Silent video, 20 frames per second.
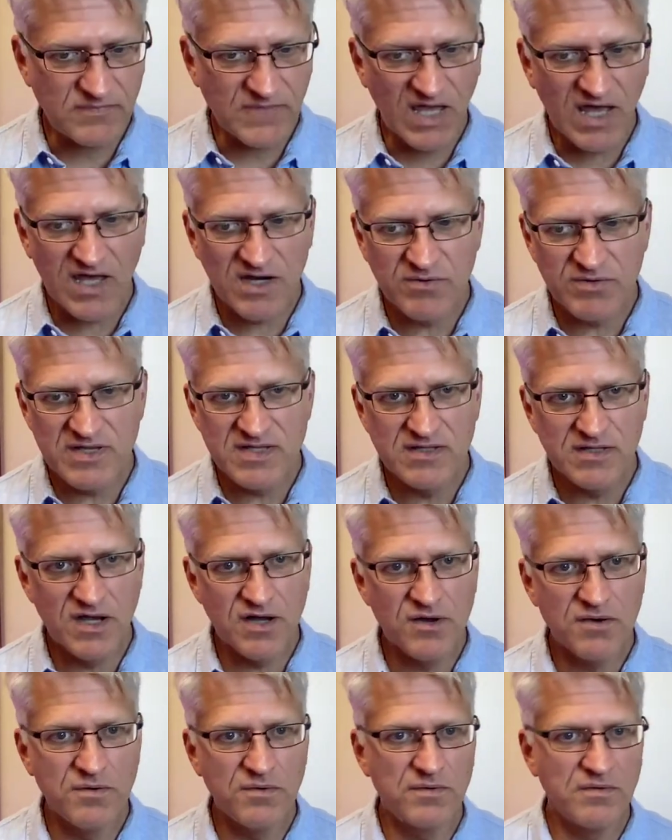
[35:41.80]
How do we
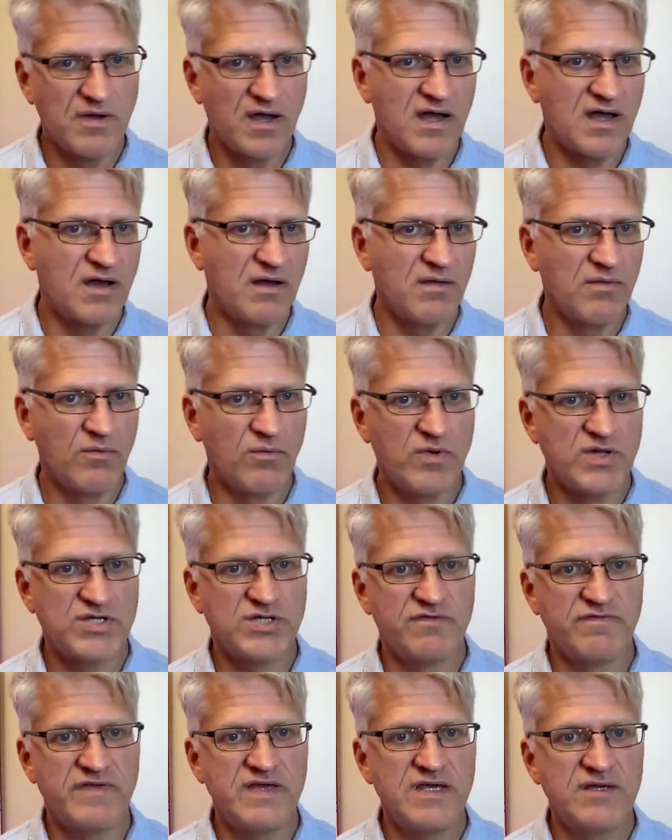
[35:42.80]
know which
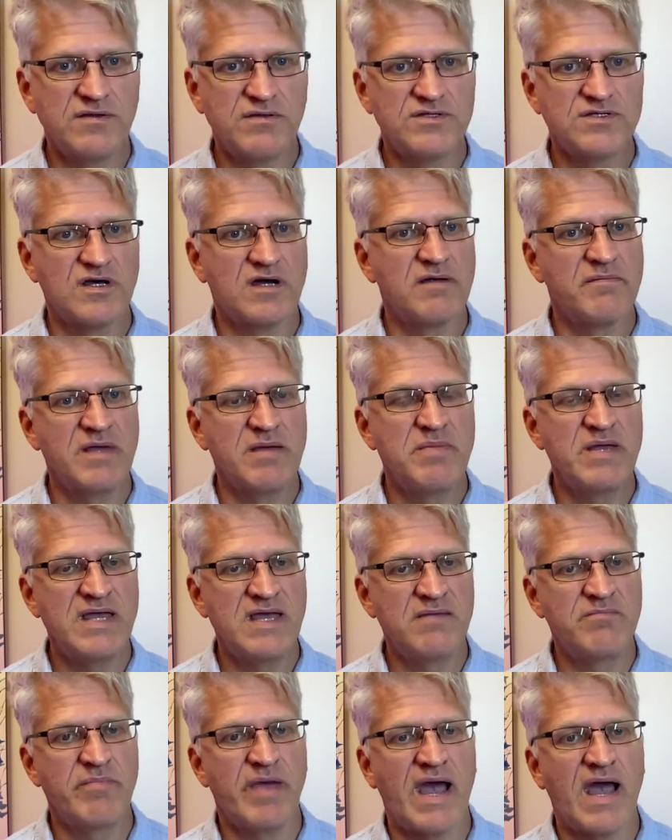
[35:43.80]
fields are maybe
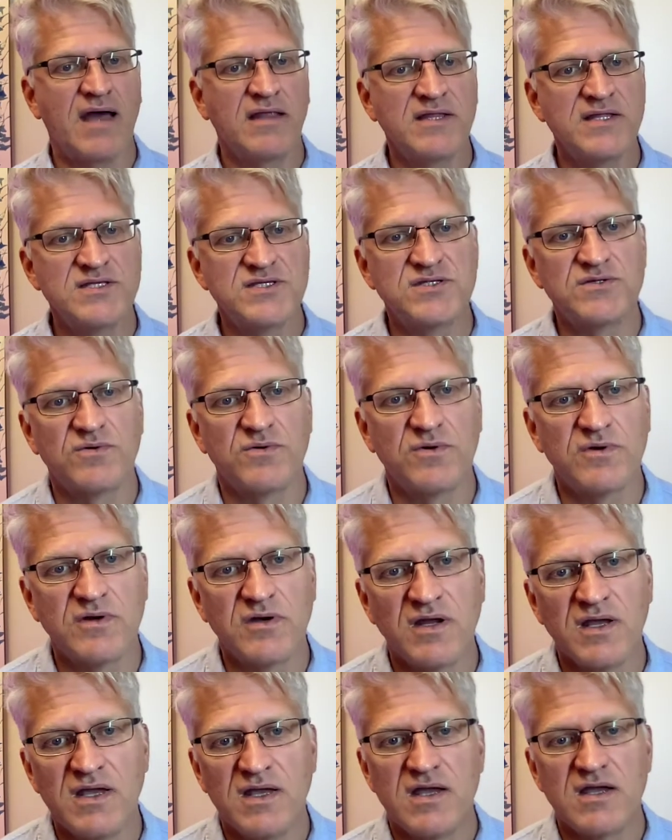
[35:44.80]
imbalanced
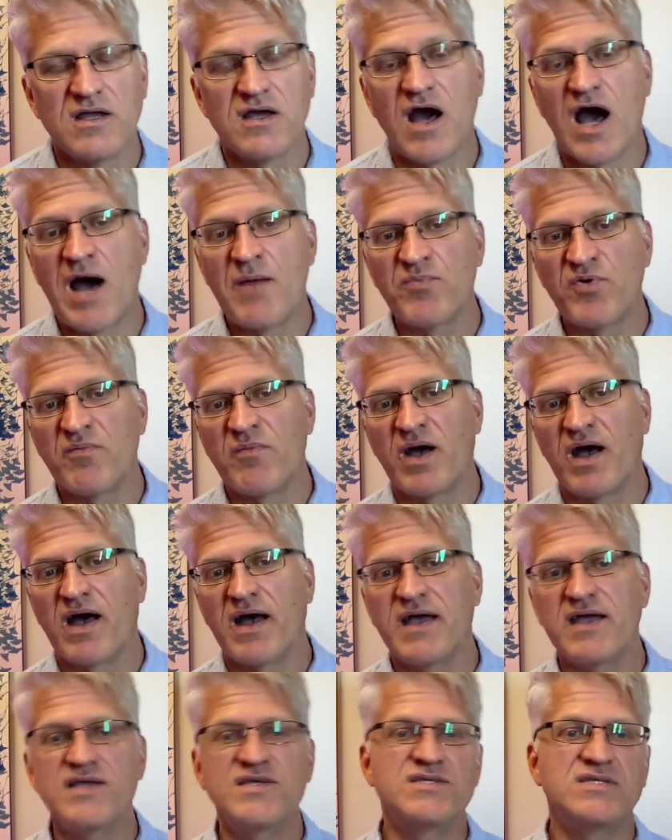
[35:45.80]
or
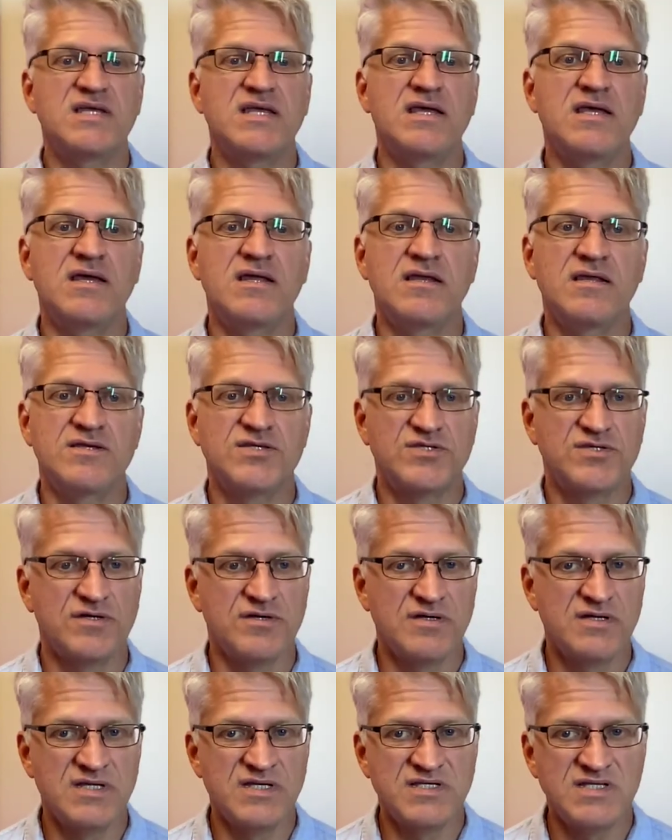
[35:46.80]
compromised in
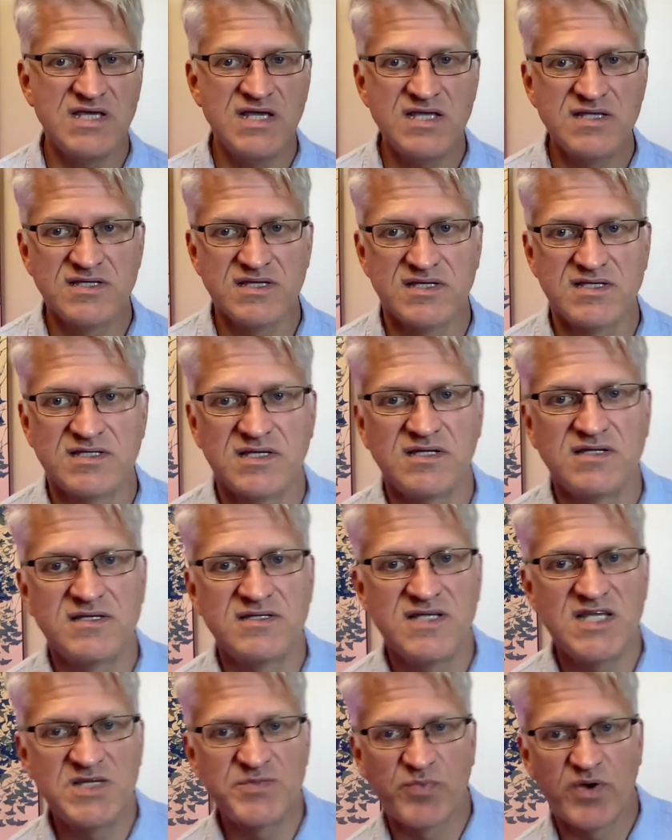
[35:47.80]
certain
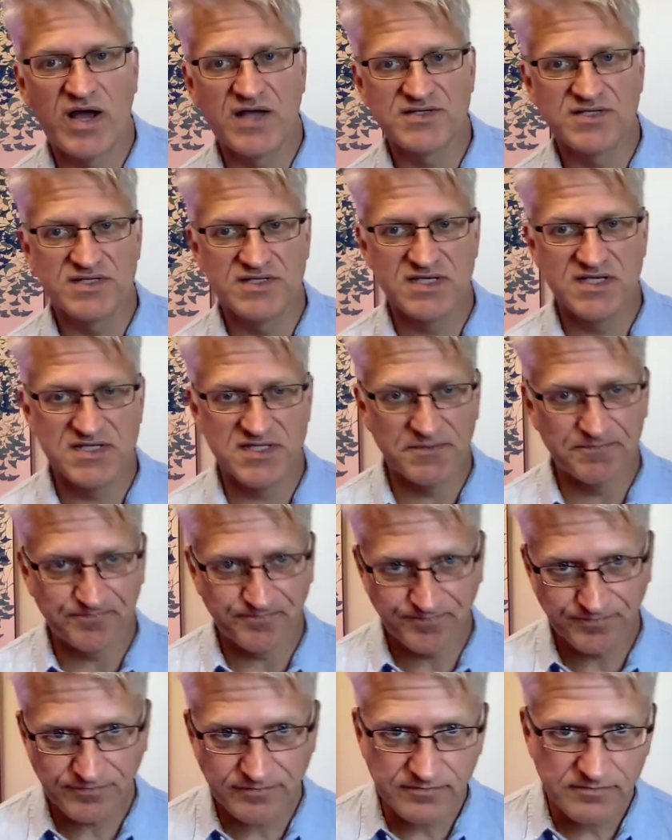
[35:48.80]
disease processes?
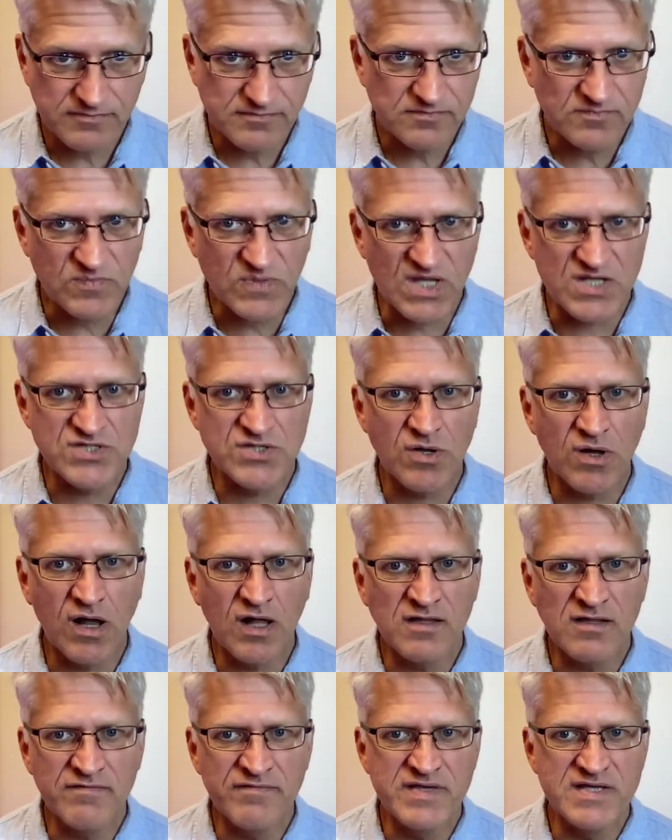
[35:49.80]
So
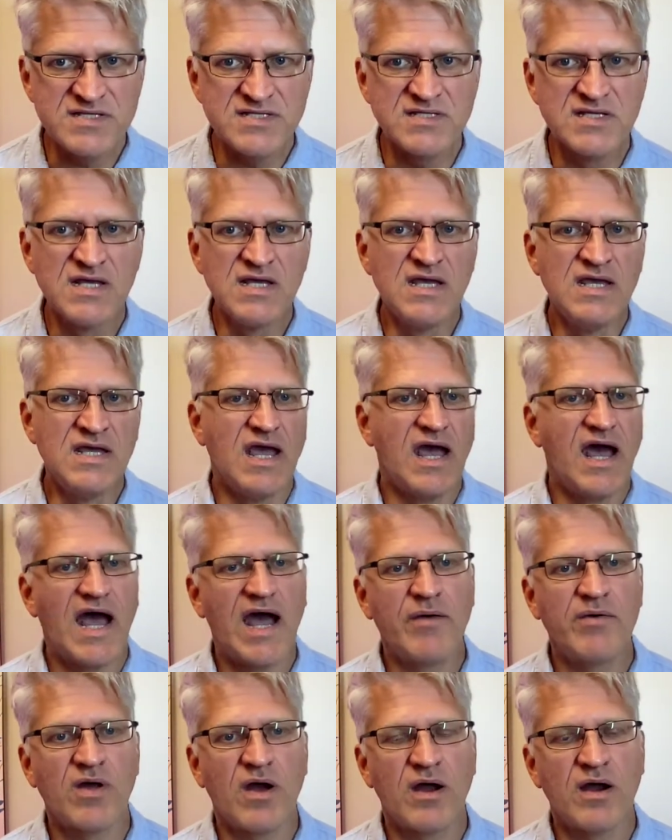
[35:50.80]
all of this,
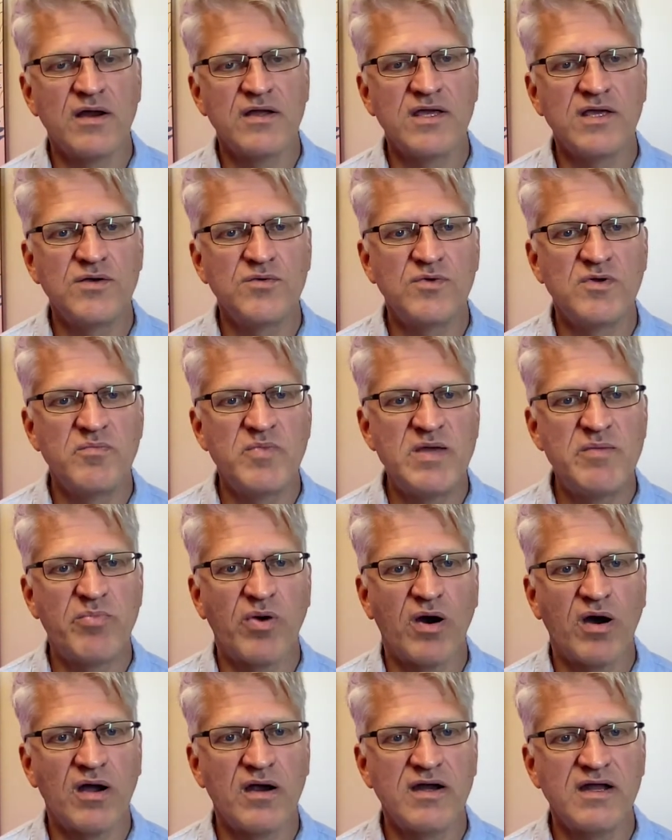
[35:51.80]
I would argue, would be
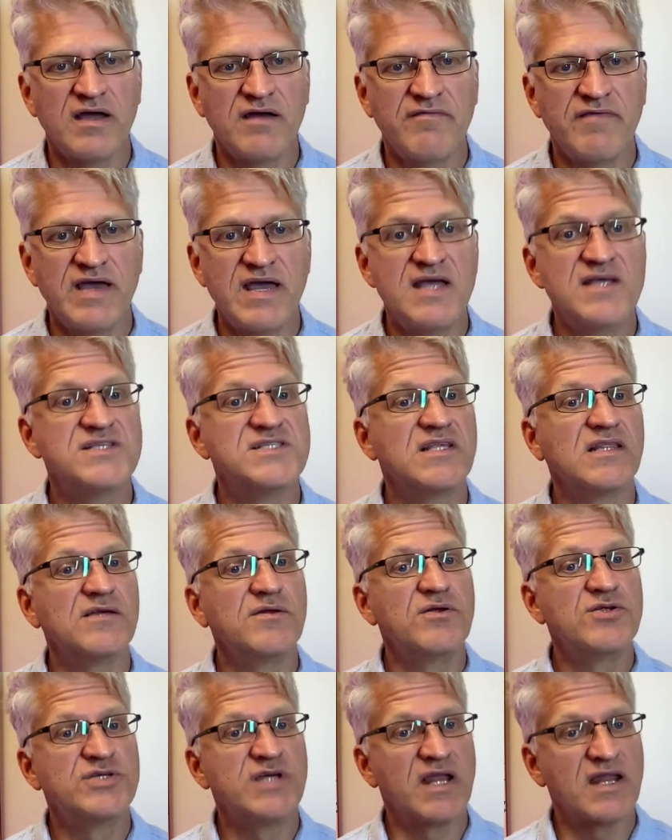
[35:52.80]
part of a
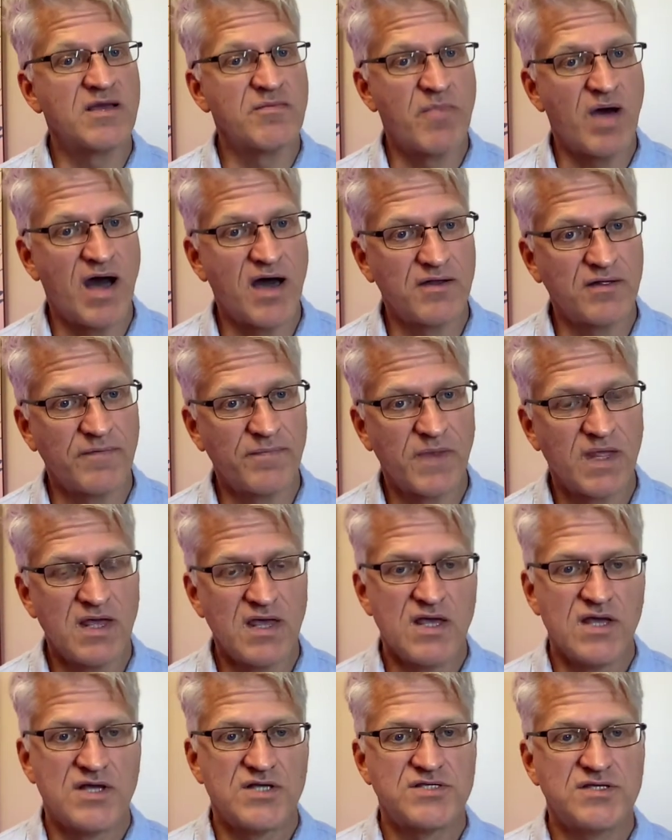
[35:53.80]
salutogenic model.
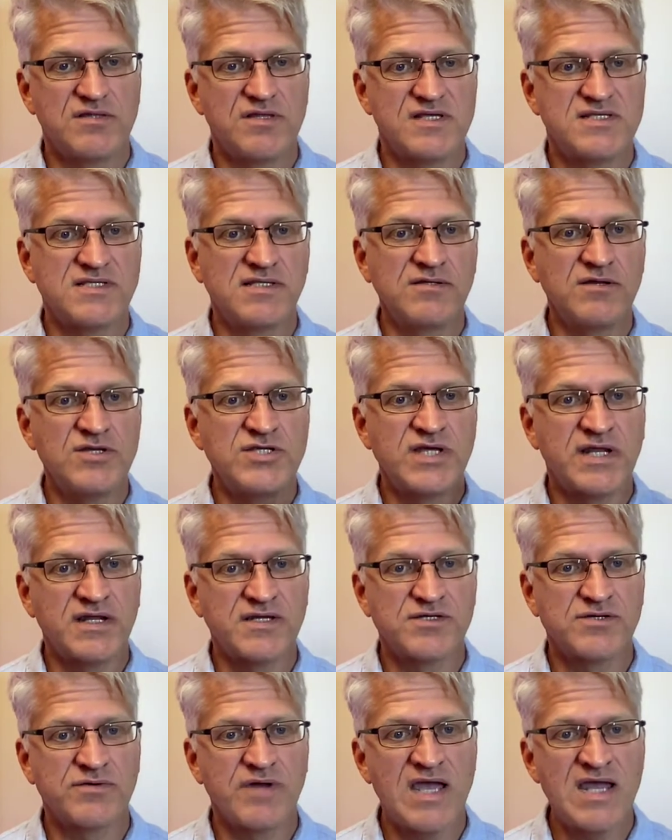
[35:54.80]
So the
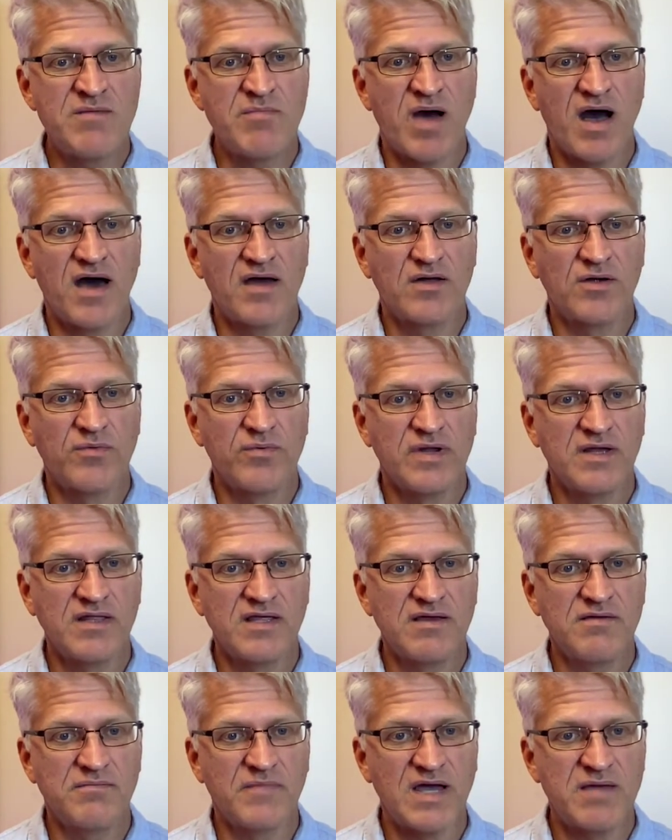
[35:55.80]
salutogenic terrain model
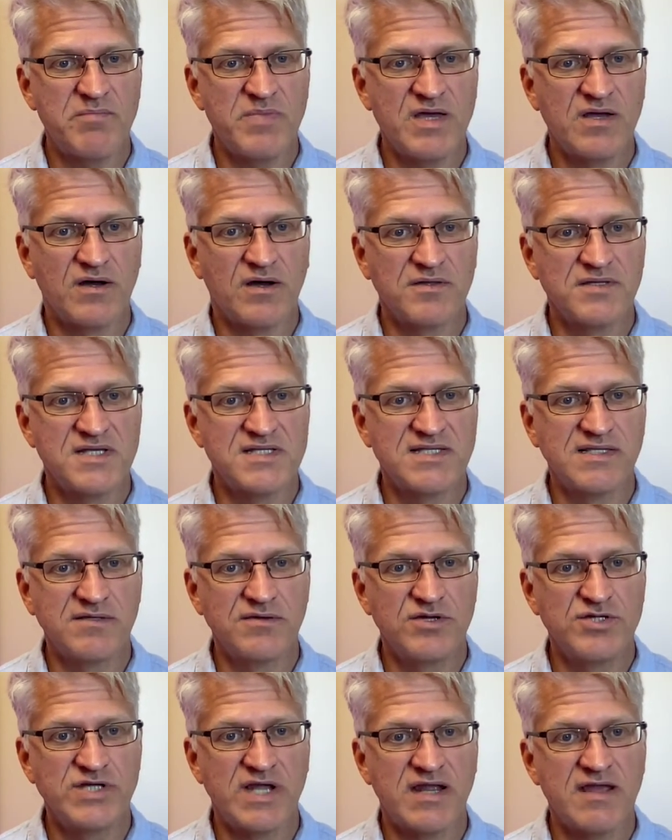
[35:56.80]
really might be called a
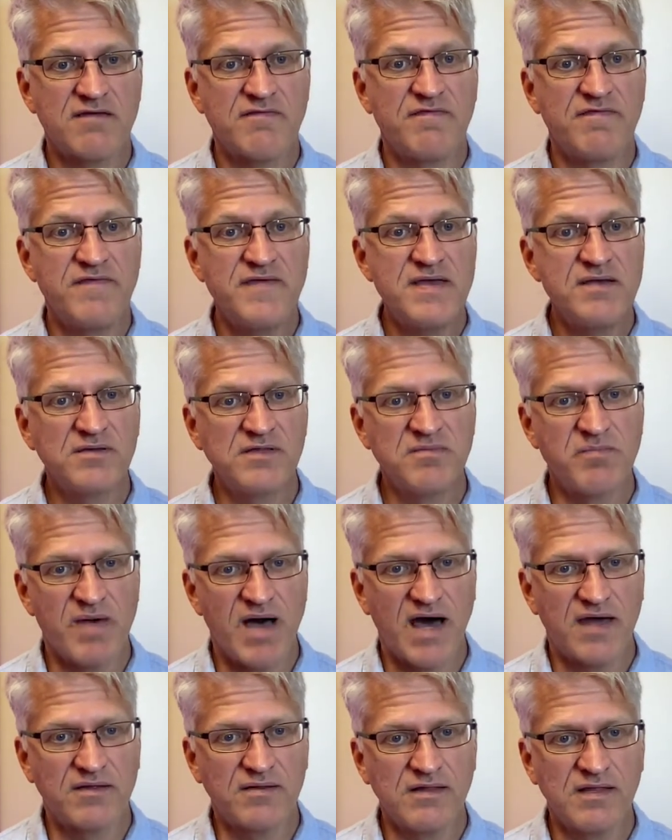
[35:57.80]
salutogenic field
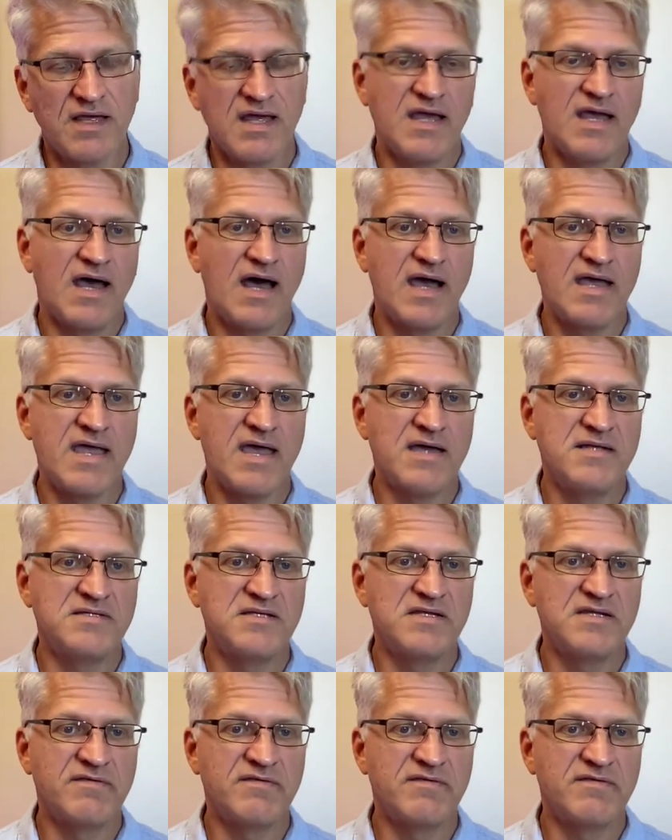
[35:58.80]
model, again, to